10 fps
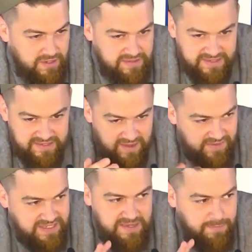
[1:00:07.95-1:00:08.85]
It's like
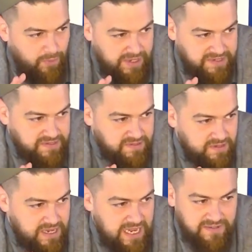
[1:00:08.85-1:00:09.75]
17 points.
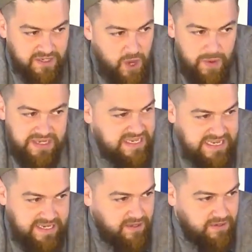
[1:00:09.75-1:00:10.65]
He doesn't go into
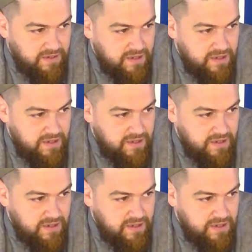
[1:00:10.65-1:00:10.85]
detail.